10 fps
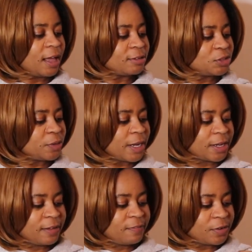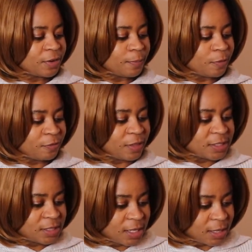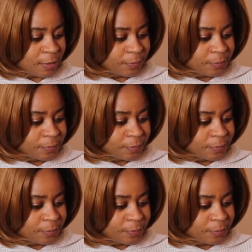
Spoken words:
how should I even remove this thing now?